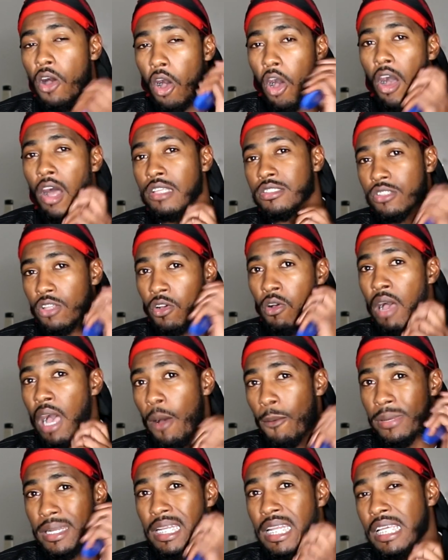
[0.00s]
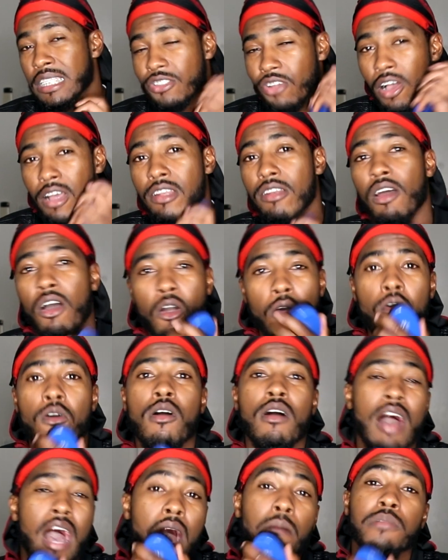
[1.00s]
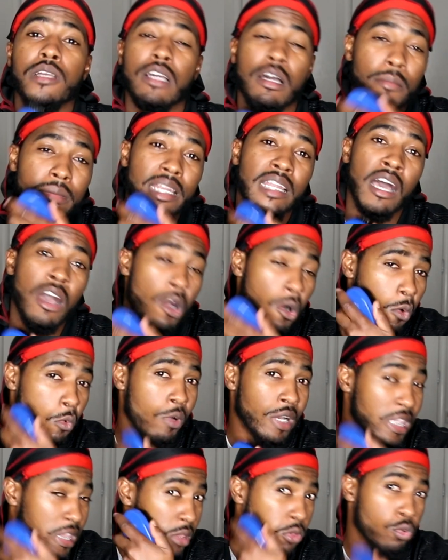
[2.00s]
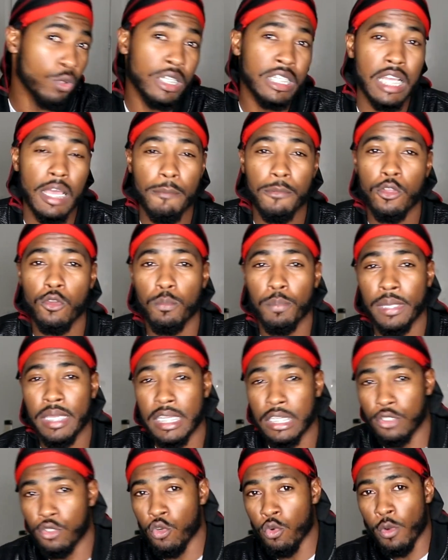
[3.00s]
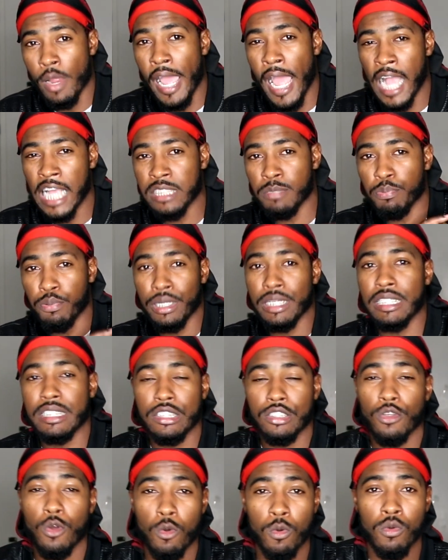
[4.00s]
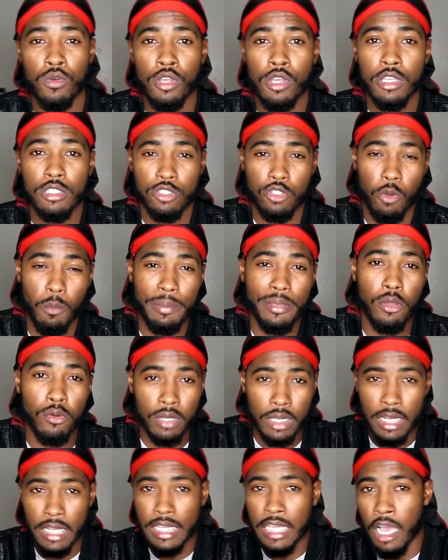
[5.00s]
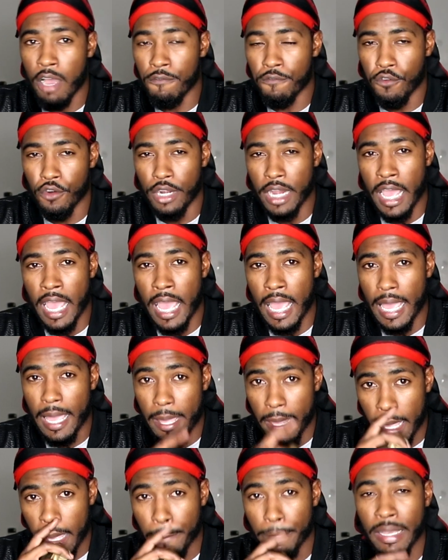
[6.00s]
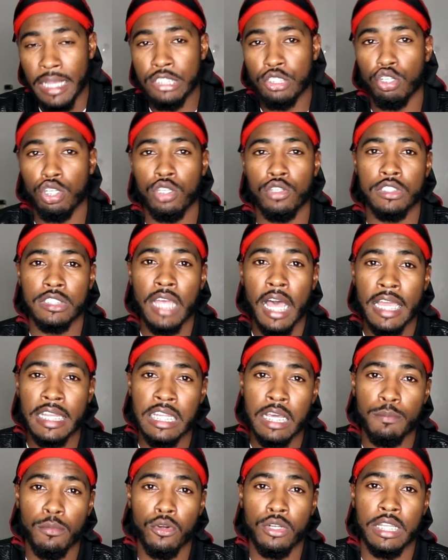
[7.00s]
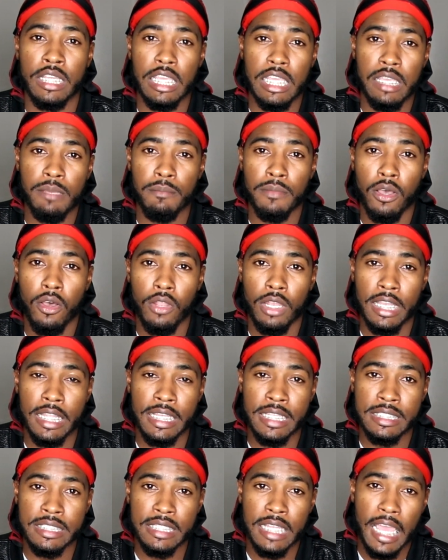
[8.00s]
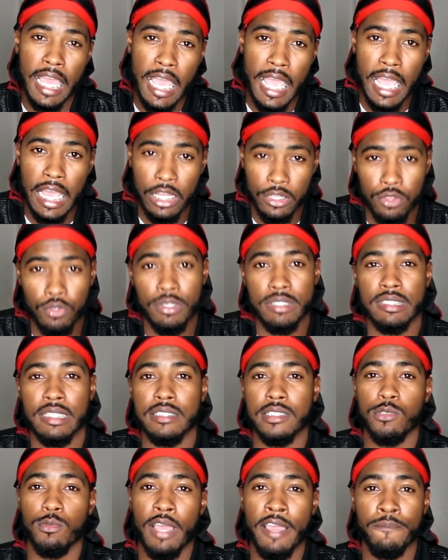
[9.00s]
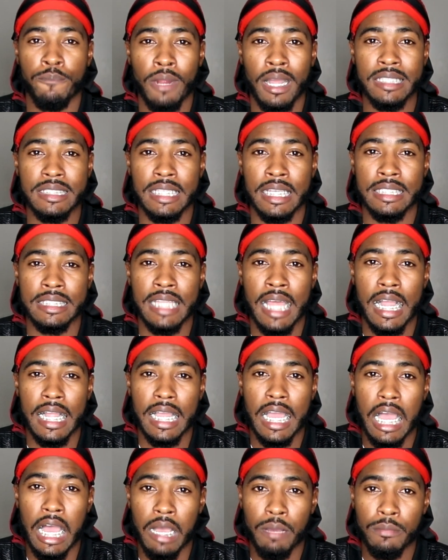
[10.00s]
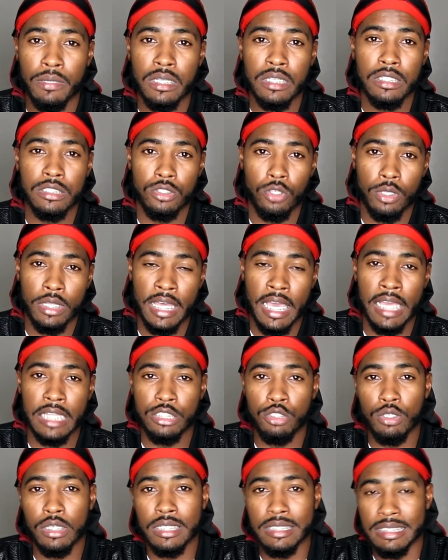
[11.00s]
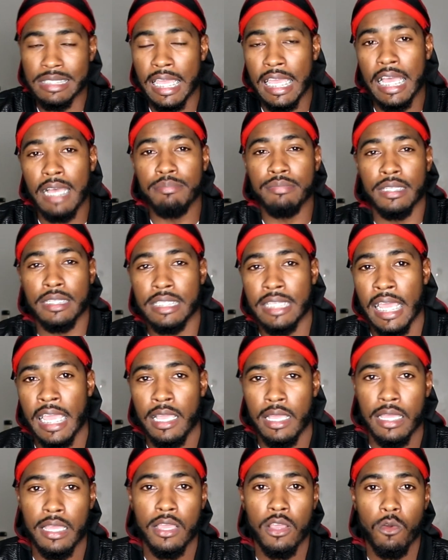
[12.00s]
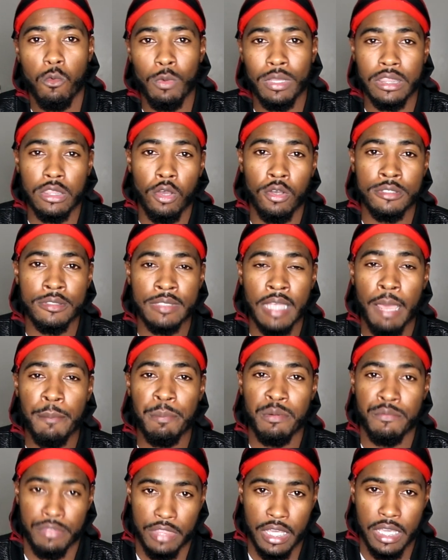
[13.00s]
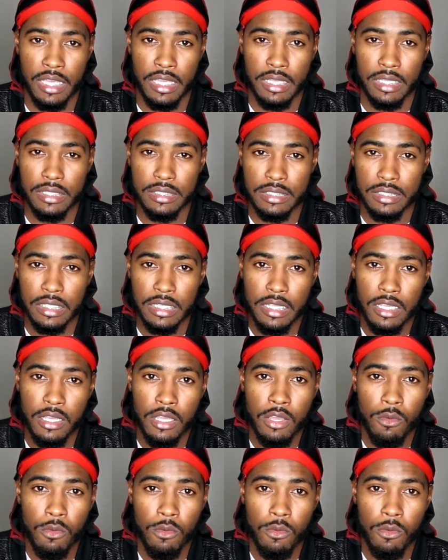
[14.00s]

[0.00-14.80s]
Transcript: Also, I wanna let y'all know I'm coming out with 3WP Durags pretty soon, so be on the lookout for that. Make sure you signed up on the email list on 360waveprocess.com so that you can stay up to date with those type of things.